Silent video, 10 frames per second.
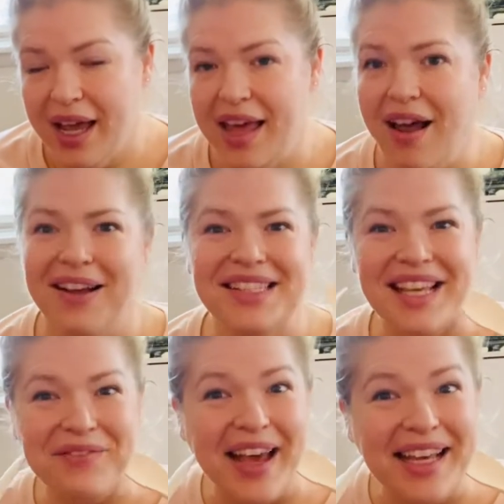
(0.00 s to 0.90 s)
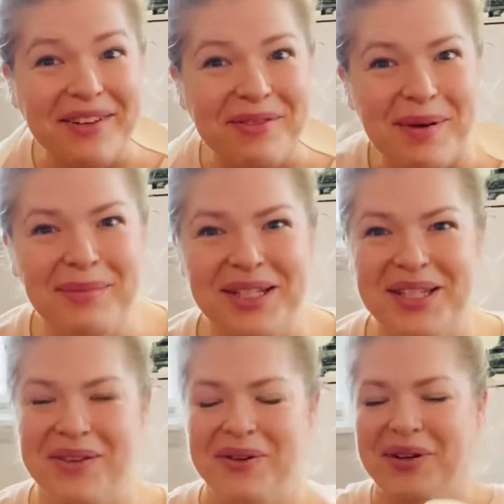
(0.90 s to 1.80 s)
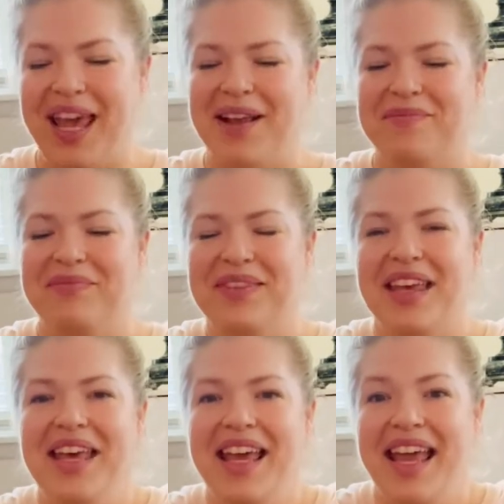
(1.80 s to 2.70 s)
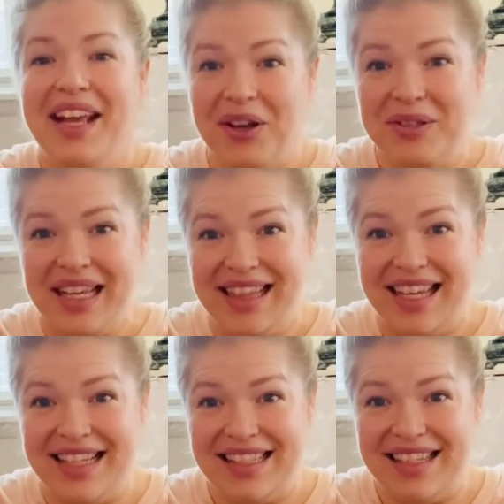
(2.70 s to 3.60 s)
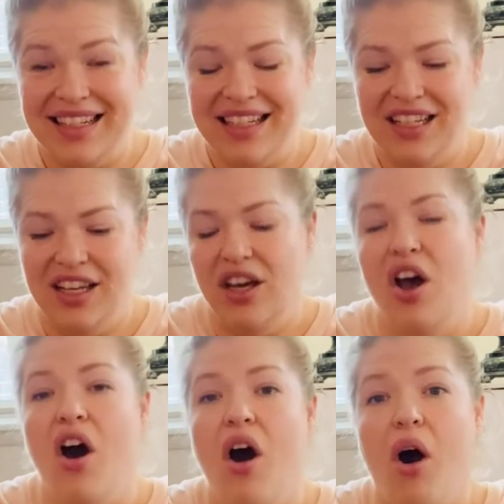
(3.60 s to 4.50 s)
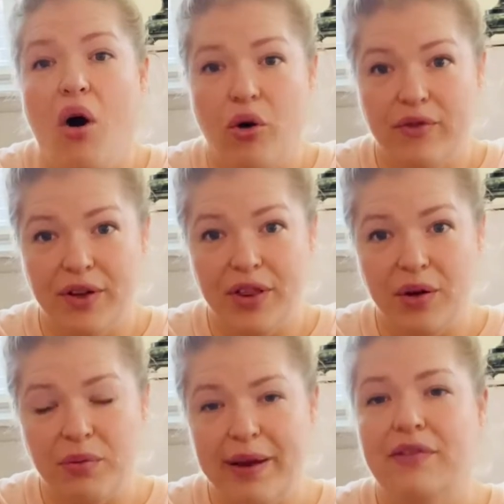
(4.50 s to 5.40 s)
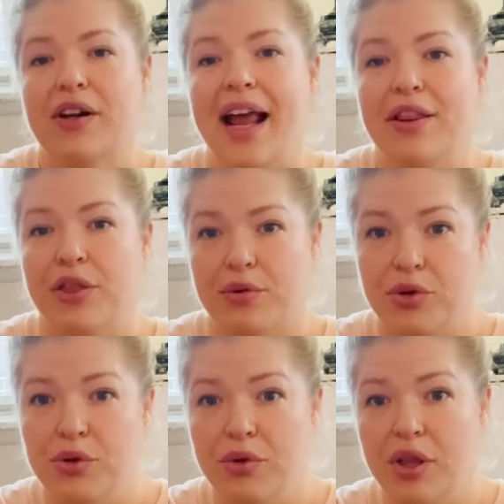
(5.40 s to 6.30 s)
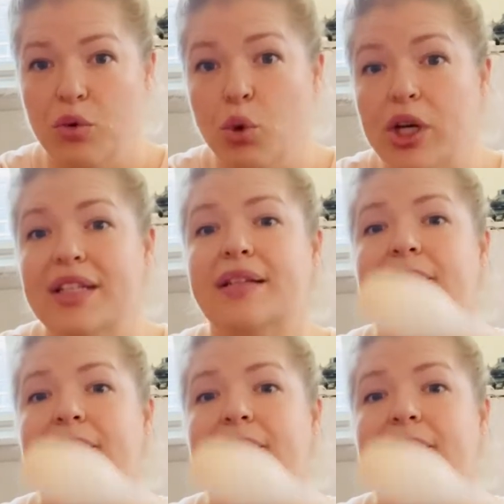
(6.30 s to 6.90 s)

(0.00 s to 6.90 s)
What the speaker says: and I'll see if I can remember too. Okay, it goes like this. Over the river and through the wood.